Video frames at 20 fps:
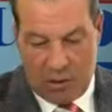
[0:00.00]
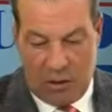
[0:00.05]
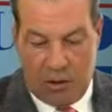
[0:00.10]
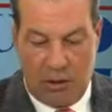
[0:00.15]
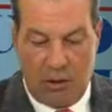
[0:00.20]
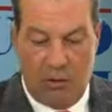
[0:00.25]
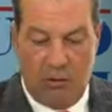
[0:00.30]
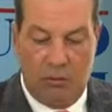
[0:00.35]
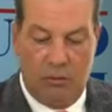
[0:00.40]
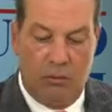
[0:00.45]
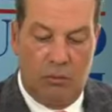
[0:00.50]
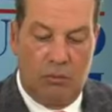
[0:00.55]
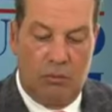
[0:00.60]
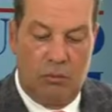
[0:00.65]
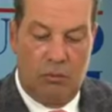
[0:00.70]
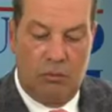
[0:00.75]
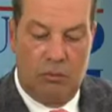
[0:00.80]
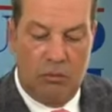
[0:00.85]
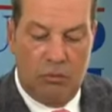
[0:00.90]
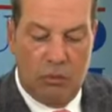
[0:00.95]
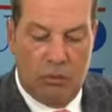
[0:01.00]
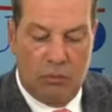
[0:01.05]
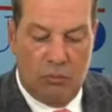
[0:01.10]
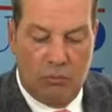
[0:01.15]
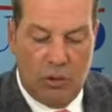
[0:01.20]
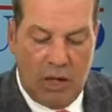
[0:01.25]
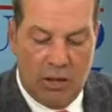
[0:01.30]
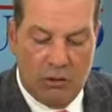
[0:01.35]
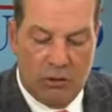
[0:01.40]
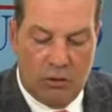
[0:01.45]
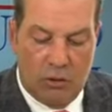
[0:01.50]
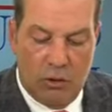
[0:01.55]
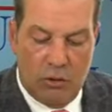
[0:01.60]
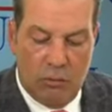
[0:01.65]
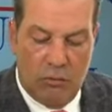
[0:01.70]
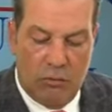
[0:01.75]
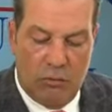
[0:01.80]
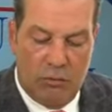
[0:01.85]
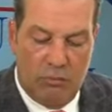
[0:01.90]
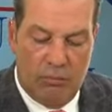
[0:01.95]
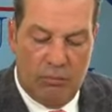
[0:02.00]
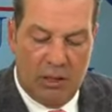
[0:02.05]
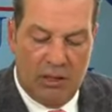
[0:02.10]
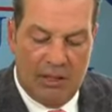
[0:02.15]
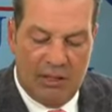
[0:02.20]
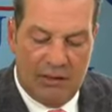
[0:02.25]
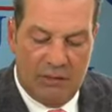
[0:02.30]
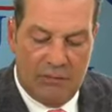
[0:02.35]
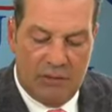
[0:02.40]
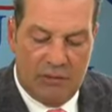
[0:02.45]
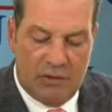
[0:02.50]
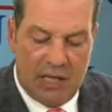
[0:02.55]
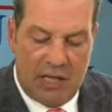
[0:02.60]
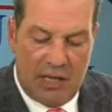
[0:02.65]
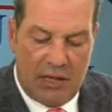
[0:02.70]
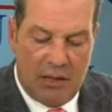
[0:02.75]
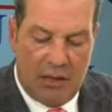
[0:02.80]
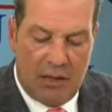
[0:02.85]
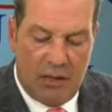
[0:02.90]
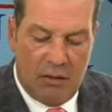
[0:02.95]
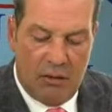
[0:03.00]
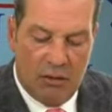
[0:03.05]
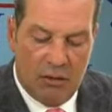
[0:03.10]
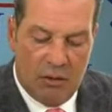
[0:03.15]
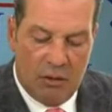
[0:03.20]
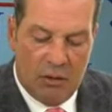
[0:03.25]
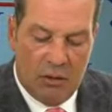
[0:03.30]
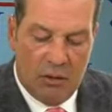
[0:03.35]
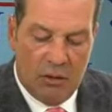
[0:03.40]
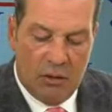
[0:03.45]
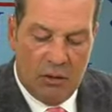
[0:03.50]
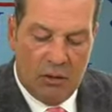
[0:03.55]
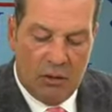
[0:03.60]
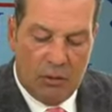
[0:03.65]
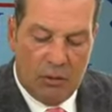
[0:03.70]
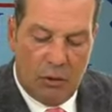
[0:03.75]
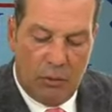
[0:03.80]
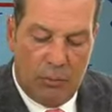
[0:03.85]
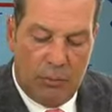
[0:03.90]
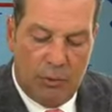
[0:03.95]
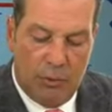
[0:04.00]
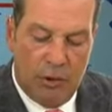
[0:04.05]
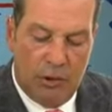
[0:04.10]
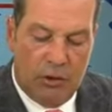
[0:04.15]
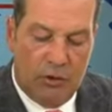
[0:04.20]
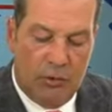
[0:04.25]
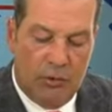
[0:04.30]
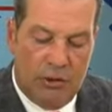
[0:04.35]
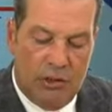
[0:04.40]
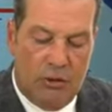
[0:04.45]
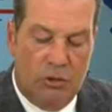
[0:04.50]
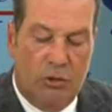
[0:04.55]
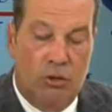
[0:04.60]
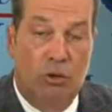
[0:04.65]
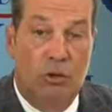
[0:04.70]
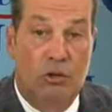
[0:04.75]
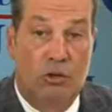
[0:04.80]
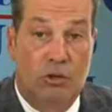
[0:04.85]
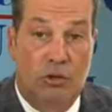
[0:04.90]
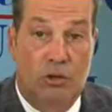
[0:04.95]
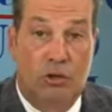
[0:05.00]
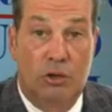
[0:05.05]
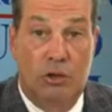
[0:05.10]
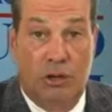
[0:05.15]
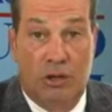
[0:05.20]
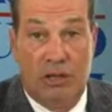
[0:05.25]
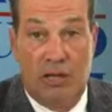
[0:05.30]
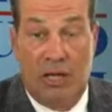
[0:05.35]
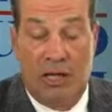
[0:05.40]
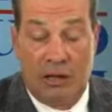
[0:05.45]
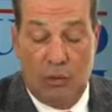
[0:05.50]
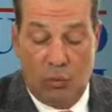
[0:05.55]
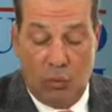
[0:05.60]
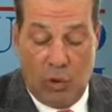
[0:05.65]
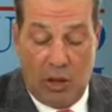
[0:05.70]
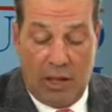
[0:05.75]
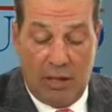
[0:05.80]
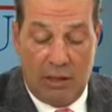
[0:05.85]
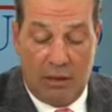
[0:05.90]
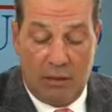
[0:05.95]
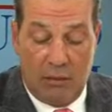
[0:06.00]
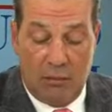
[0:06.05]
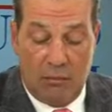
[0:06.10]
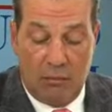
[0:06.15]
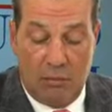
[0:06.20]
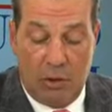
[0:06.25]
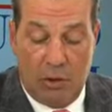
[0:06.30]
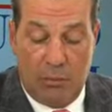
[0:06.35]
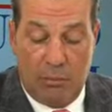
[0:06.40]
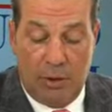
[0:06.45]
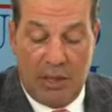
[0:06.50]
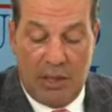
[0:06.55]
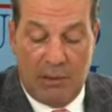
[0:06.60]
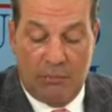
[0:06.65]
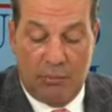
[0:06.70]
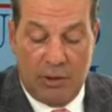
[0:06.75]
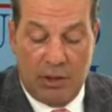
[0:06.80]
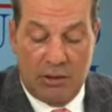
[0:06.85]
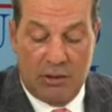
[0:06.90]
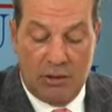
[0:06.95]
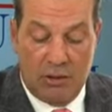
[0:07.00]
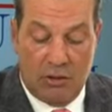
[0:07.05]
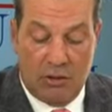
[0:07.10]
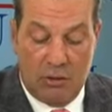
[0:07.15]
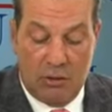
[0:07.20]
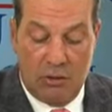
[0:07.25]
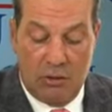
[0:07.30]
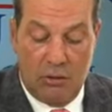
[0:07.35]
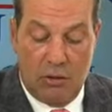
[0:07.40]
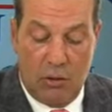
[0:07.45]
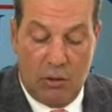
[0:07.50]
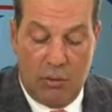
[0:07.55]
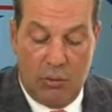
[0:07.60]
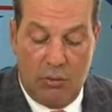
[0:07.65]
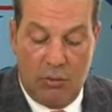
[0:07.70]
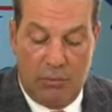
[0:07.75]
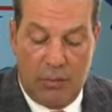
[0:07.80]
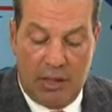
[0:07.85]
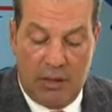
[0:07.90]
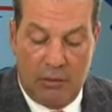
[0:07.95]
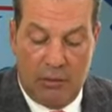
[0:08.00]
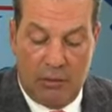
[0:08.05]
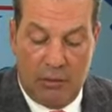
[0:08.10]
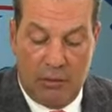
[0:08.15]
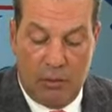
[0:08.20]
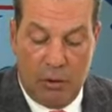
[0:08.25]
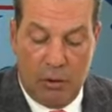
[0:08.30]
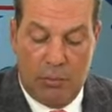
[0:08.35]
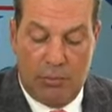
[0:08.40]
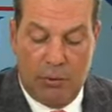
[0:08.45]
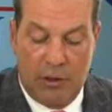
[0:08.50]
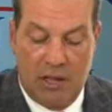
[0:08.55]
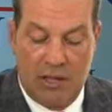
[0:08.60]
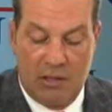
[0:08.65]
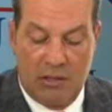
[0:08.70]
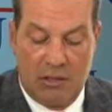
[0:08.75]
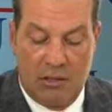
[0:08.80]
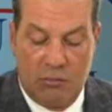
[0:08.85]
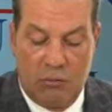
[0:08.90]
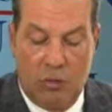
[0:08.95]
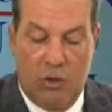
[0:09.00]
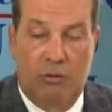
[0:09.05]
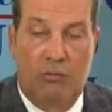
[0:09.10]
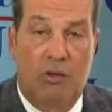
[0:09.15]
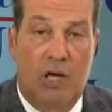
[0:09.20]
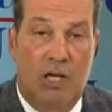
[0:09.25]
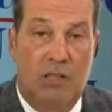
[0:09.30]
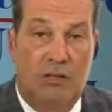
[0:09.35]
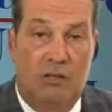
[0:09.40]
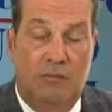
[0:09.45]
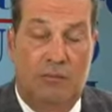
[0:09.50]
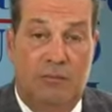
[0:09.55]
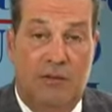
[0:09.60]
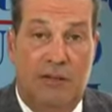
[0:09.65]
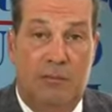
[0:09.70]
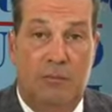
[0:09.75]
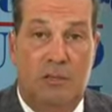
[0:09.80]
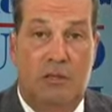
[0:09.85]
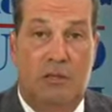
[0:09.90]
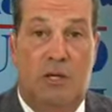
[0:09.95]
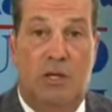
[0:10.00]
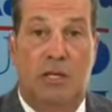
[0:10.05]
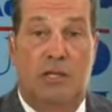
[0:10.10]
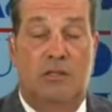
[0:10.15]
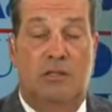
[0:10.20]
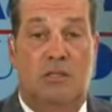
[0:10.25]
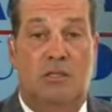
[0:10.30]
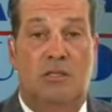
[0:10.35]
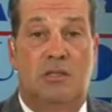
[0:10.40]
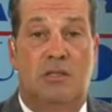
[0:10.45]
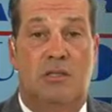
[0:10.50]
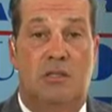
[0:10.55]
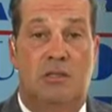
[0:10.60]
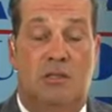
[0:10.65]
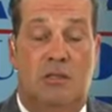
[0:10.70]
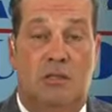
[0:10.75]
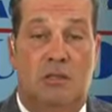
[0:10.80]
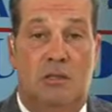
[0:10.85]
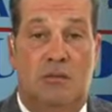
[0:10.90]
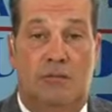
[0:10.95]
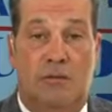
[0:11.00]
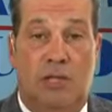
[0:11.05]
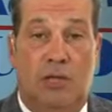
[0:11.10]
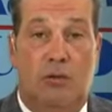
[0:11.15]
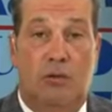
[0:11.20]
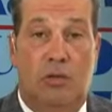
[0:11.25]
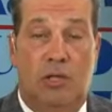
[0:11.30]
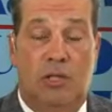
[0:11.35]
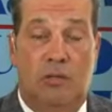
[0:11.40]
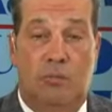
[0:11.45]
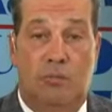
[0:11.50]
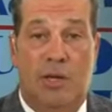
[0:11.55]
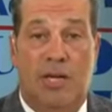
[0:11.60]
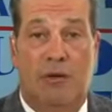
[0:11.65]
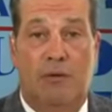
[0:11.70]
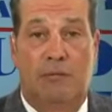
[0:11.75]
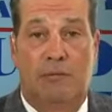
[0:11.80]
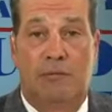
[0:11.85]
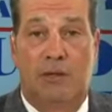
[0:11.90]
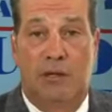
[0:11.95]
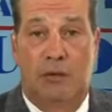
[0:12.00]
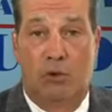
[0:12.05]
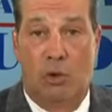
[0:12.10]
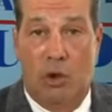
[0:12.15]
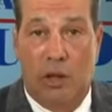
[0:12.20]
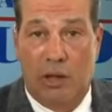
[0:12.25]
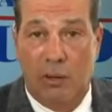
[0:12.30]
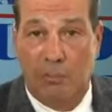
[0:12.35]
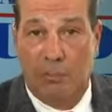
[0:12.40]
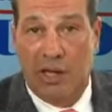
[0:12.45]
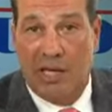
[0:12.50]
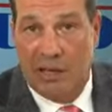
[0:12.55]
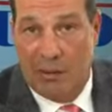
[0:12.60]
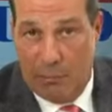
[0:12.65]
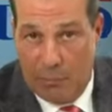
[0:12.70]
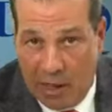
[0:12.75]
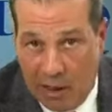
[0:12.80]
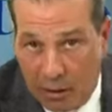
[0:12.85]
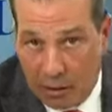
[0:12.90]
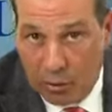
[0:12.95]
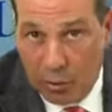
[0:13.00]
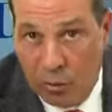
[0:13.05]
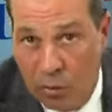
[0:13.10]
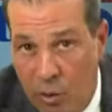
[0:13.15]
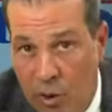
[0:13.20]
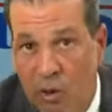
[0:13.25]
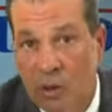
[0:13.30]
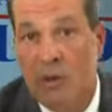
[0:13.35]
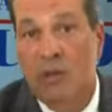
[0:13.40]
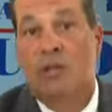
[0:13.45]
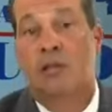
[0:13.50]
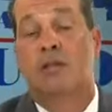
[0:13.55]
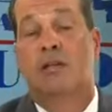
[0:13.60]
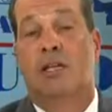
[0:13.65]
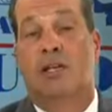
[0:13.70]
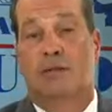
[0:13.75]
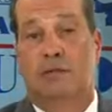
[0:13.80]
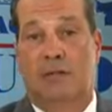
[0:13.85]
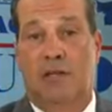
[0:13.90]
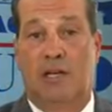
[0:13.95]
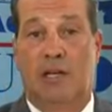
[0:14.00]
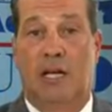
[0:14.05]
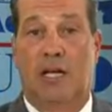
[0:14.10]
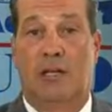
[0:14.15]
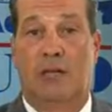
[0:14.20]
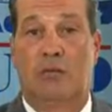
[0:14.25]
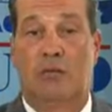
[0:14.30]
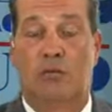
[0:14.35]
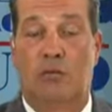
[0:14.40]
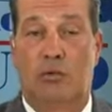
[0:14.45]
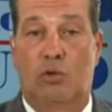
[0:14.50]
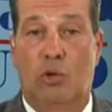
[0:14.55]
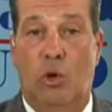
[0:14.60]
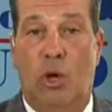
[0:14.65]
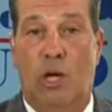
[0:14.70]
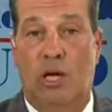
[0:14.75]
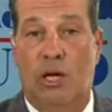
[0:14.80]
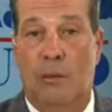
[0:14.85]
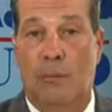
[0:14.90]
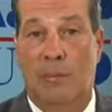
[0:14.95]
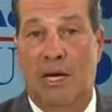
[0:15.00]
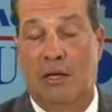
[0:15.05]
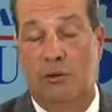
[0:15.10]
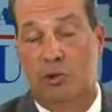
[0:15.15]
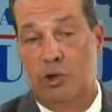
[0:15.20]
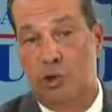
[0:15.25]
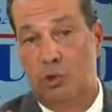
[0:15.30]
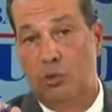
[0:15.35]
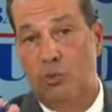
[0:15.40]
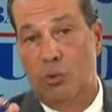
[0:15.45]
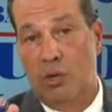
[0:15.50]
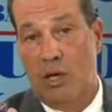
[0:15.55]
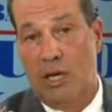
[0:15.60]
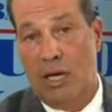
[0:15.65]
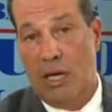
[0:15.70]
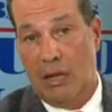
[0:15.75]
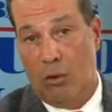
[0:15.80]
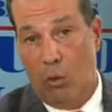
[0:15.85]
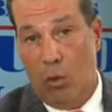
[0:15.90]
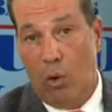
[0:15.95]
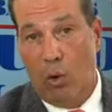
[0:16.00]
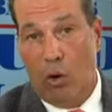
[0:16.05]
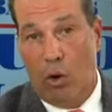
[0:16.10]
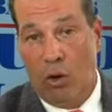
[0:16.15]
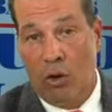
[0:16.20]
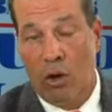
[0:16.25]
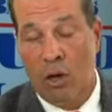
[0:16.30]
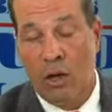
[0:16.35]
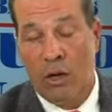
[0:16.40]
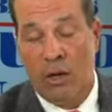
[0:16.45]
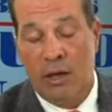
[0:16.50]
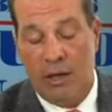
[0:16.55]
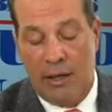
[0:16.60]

you know, Roger Stone believes that, you know, political discourse is good in any way. And, you know, bad press is no better than no press. And one of Roger's famous lines is it's better if they're talking bad about you than if they're not talking about you at all.